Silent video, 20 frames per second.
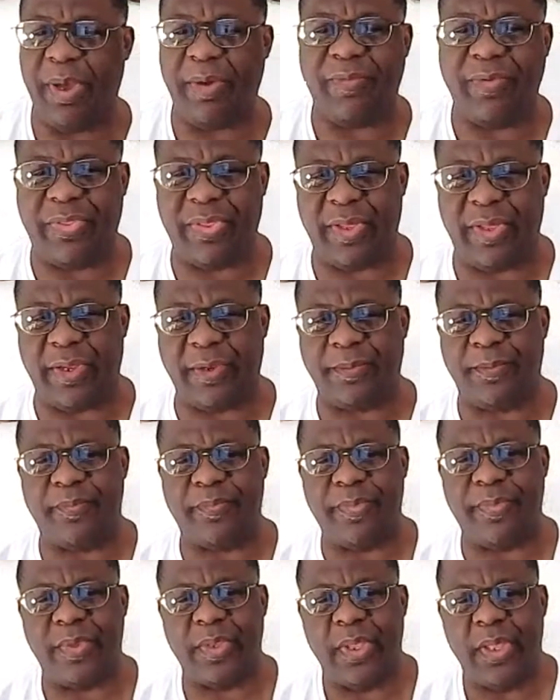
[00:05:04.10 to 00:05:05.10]
everything.
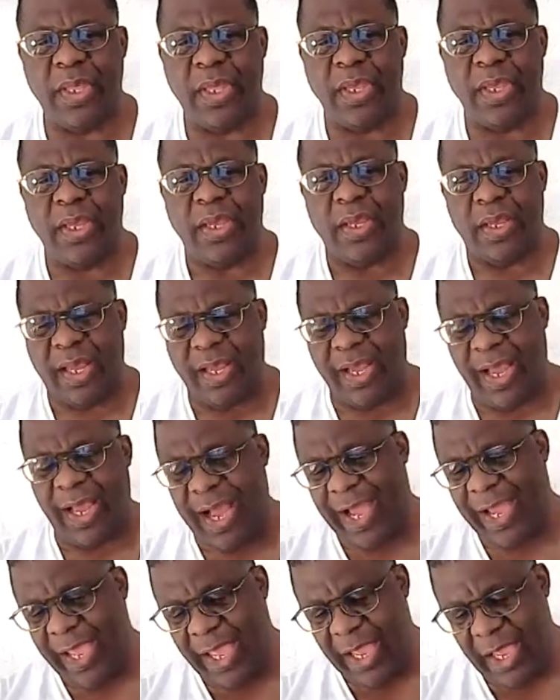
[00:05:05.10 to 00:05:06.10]

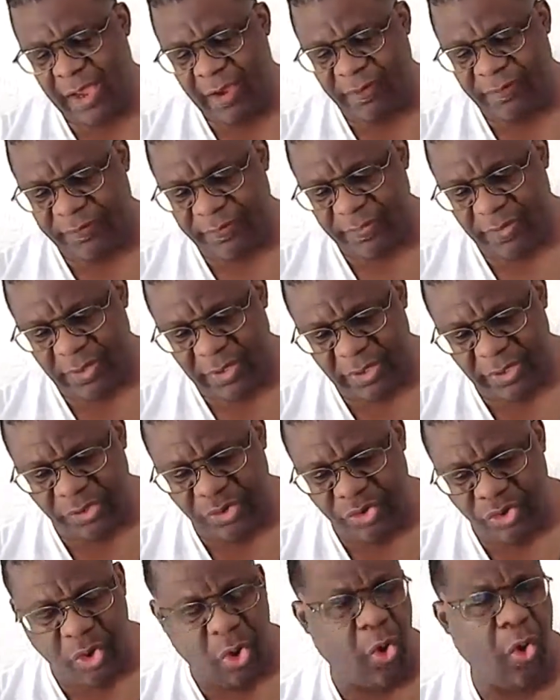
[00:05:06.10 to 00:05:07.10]
I have
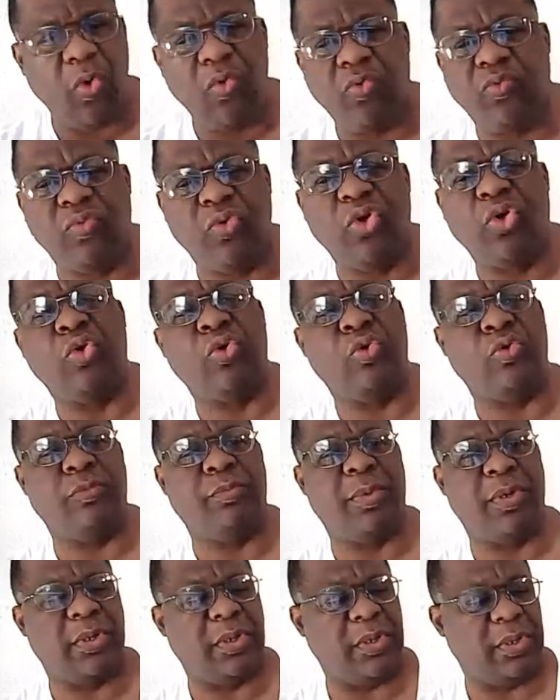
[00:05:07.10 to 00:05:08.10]
no
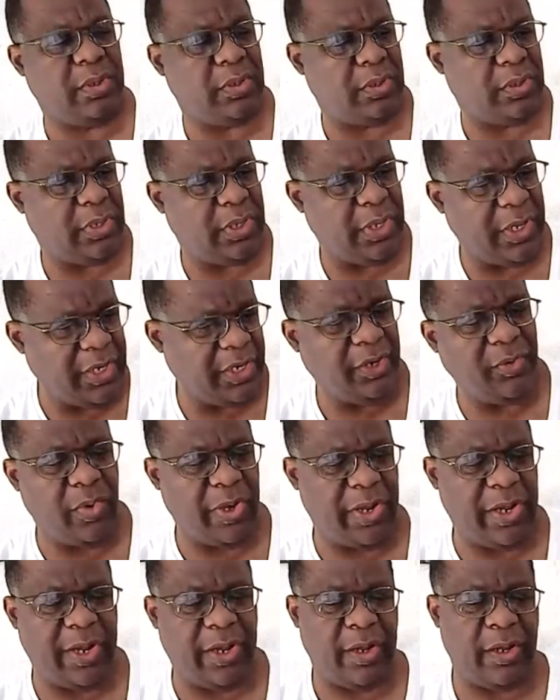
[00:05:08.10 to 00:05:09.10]
room
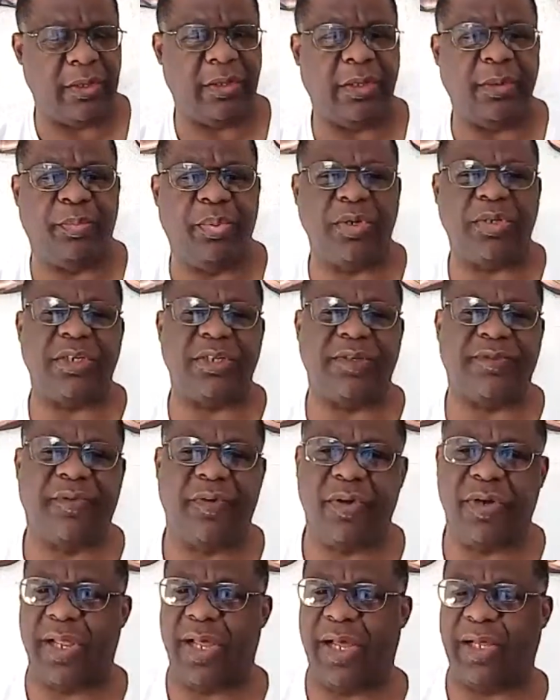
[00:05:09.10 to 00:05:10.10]
anywhere to put this
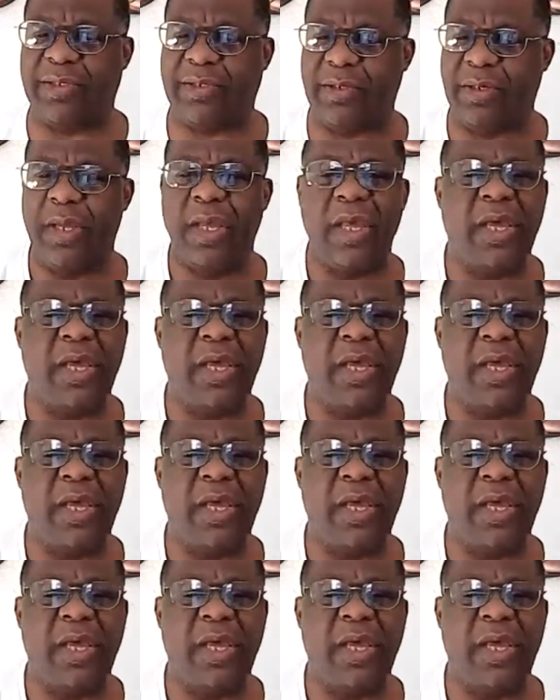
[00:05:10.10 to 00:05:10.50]
fertilizer.